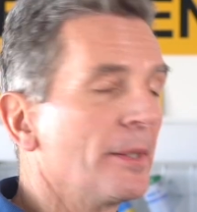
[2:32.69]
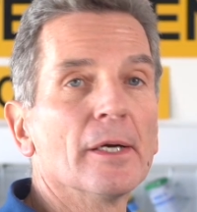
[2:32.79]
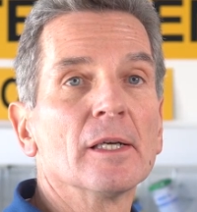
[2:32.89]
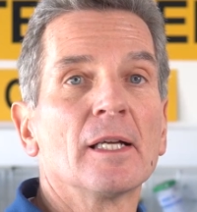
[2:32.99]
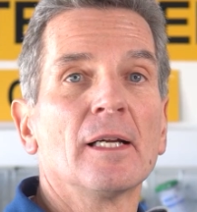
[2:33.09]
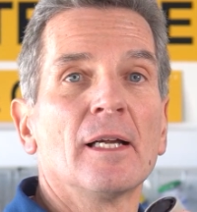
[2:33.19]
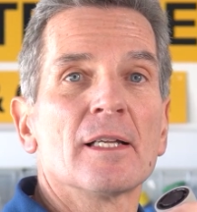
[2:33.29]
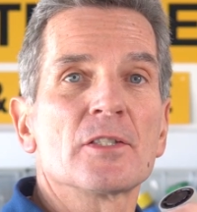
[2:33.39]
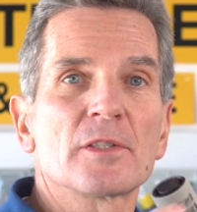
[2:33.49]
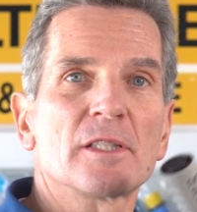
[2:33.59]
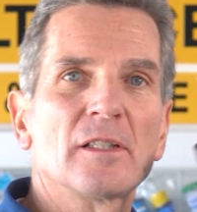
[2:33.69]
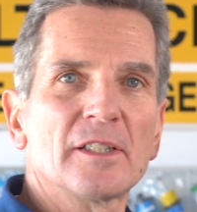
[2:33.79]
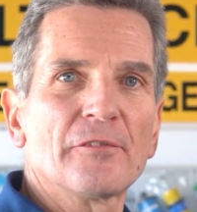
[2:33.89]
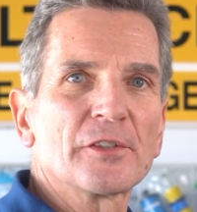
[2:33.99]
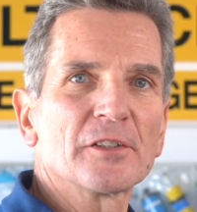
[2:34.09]
here. So it's a
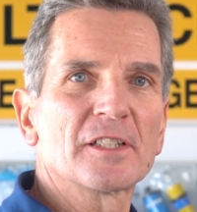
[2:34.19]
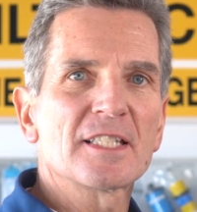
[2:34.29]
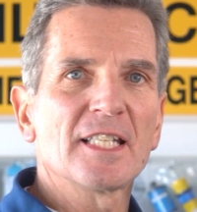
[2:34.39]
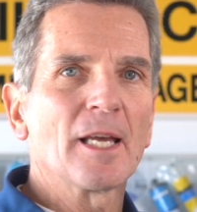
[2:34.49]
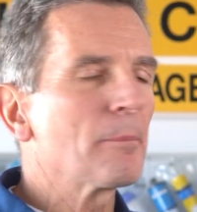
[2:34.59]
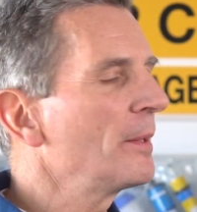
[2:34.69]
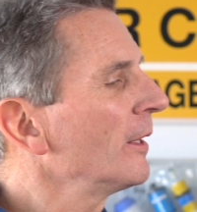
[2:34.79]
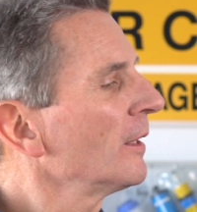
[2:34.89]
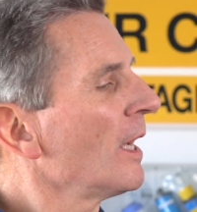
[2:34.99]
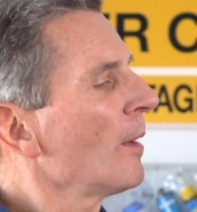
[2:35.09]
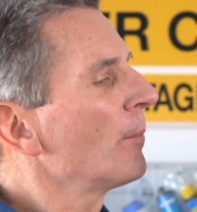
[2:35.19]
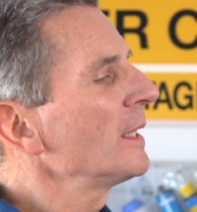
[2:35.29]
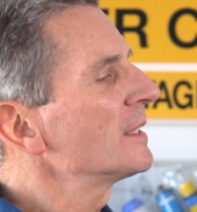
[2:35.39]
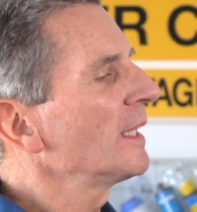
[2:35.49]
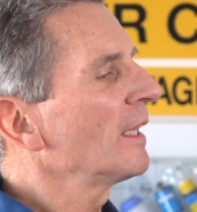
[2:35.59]
little difficult to see up here,
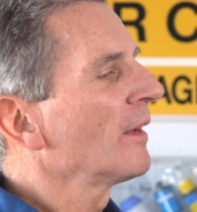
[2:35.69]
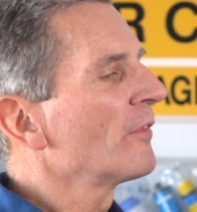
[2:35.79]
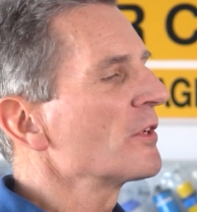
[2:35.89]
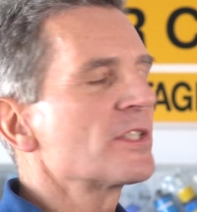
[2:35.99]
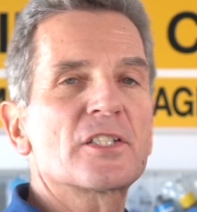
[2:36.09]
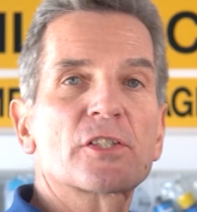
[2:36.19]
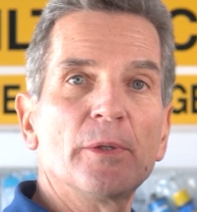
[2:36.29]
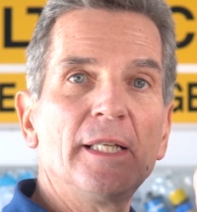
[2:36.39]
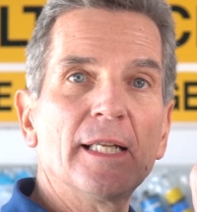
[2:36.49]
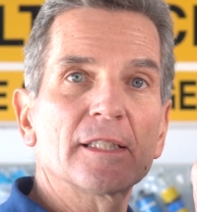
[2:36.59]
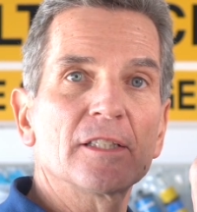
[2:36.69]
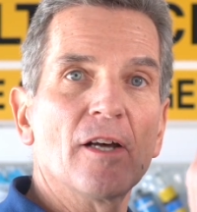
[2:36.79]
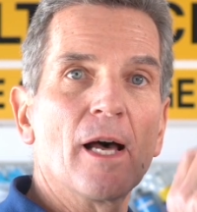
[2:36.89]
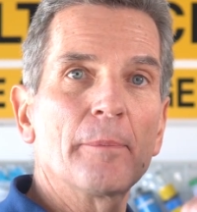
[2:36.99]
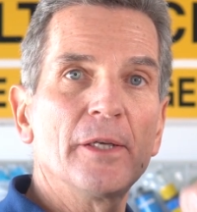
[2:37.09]
but uh, there's a screen at the
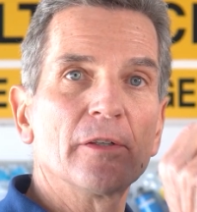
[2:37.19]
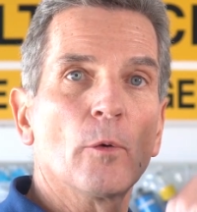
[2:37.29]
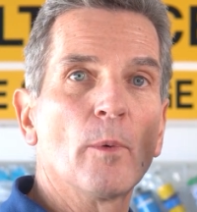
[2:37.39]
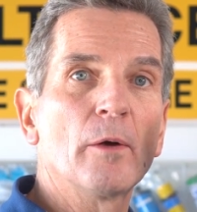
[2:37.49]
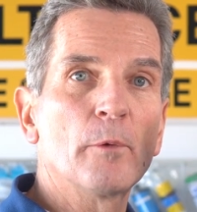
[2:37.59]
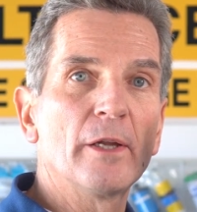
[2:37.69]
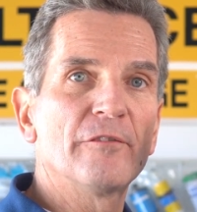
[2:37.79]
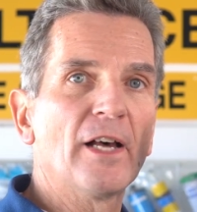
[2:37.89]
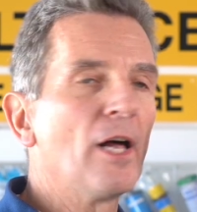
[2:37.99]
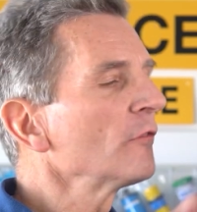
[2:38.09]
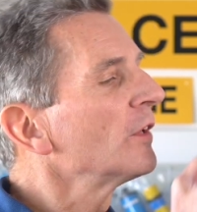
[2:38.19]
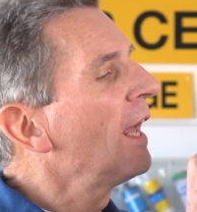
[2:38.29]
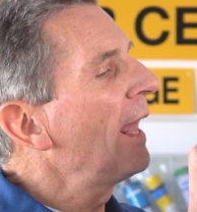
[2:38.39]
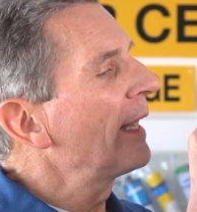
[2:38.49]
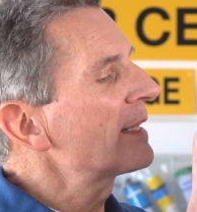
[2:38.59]
top here and a one-way valve,
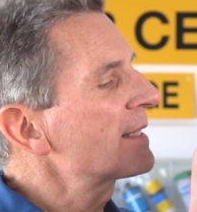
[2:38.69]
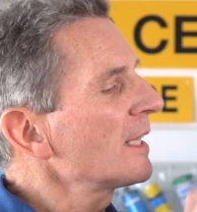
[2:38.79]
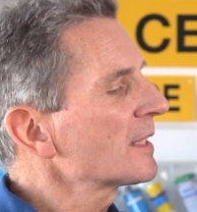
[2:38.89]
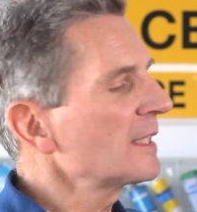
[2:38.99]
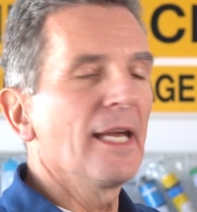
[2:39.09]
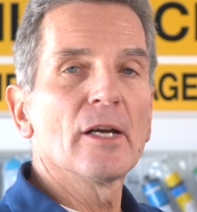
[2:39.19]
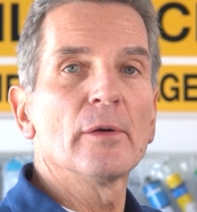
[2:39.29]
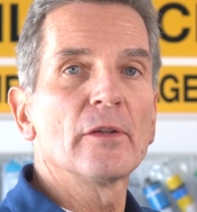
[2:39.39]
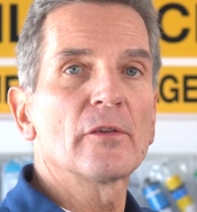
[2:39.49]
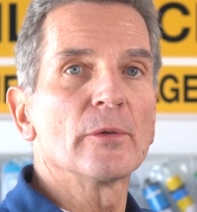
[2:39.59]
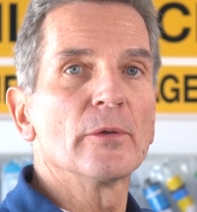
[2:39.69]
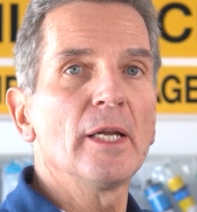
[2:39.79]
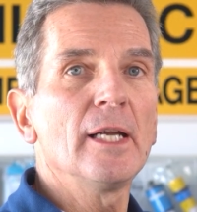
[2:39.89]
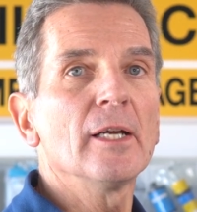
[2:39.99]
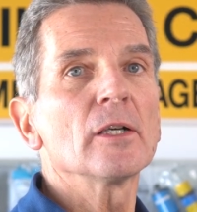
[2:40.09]
and it sucks air in through
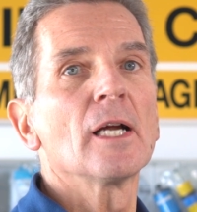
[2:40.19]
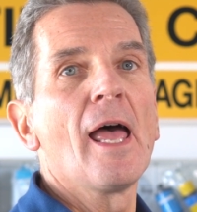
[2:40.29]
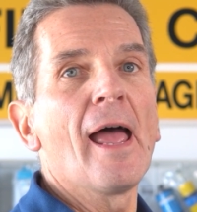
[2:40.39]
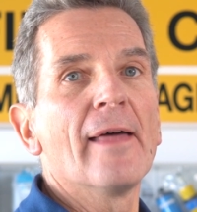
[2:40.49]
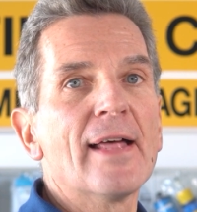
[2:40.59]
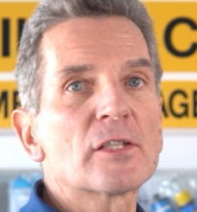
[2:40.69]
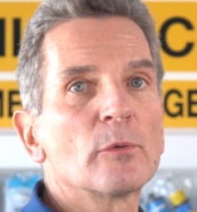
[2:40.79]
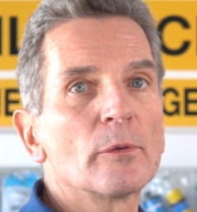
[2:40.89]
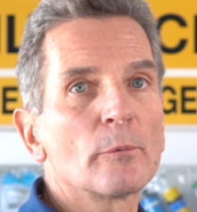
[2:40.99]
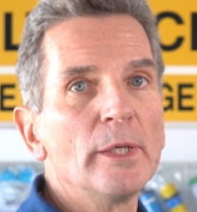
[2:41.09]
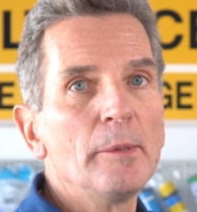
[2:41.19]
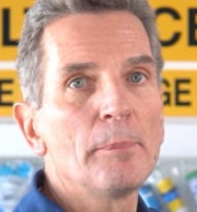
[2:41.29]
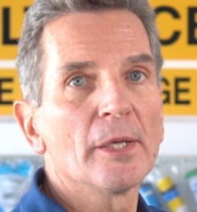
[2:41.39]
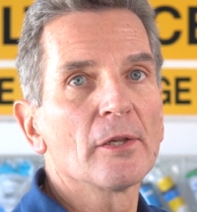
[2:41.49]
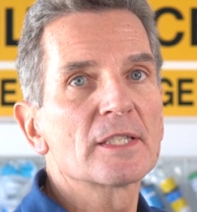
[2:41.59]
here, and that's what
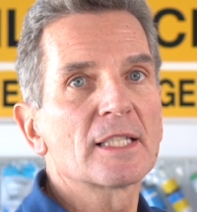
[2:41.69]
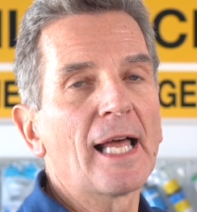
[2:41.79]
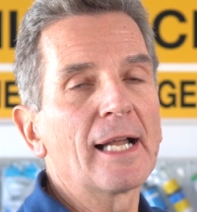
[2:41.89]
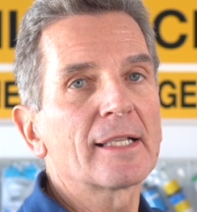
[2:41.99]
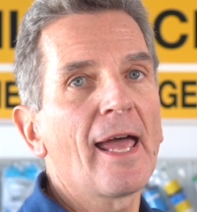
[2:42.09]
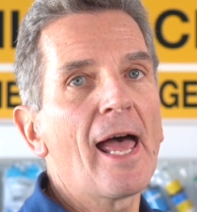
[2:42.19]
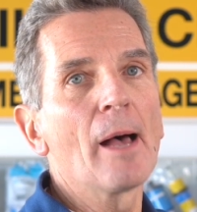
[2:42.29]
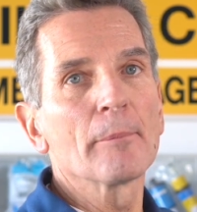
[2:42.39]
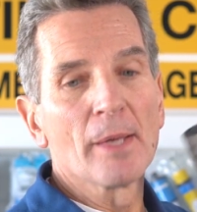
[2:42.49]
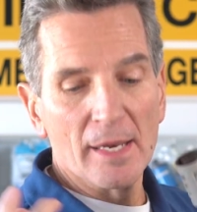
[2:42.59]
rebuilds that cap.